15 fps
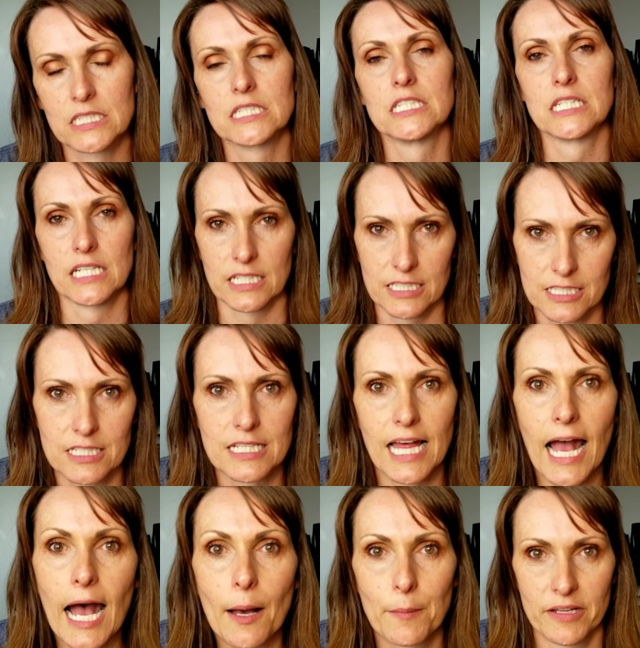You get into the
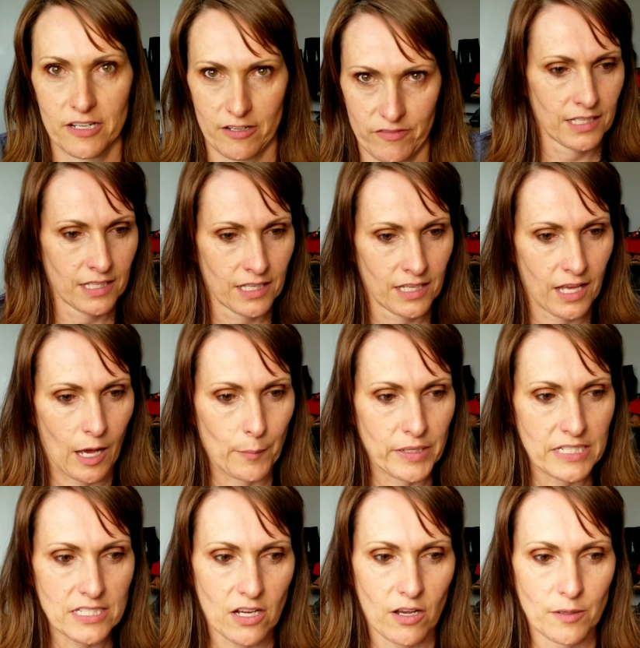habit of it. How
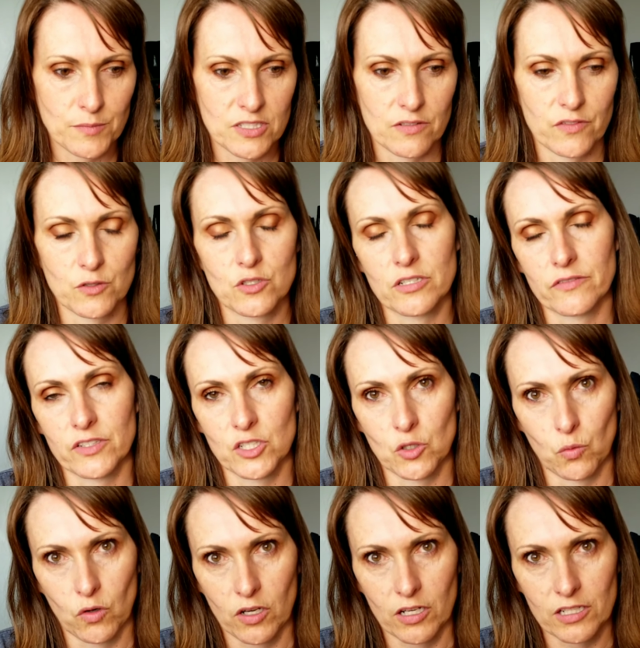many times have you driven to
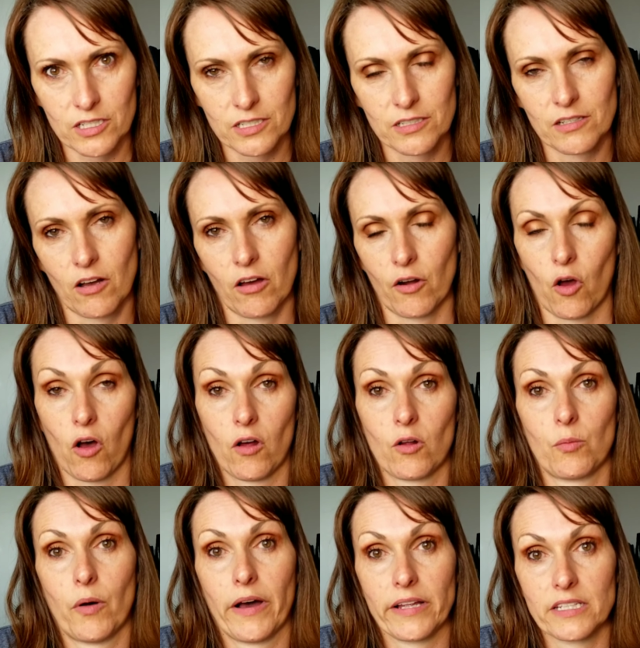work on
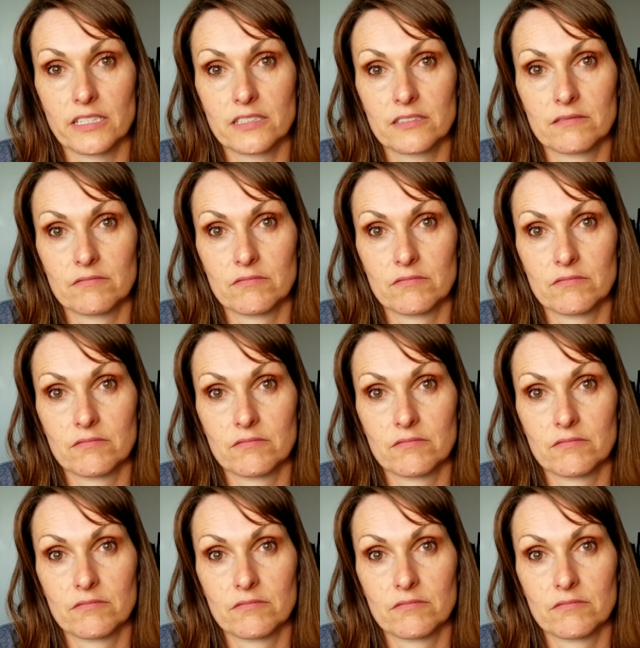autopilot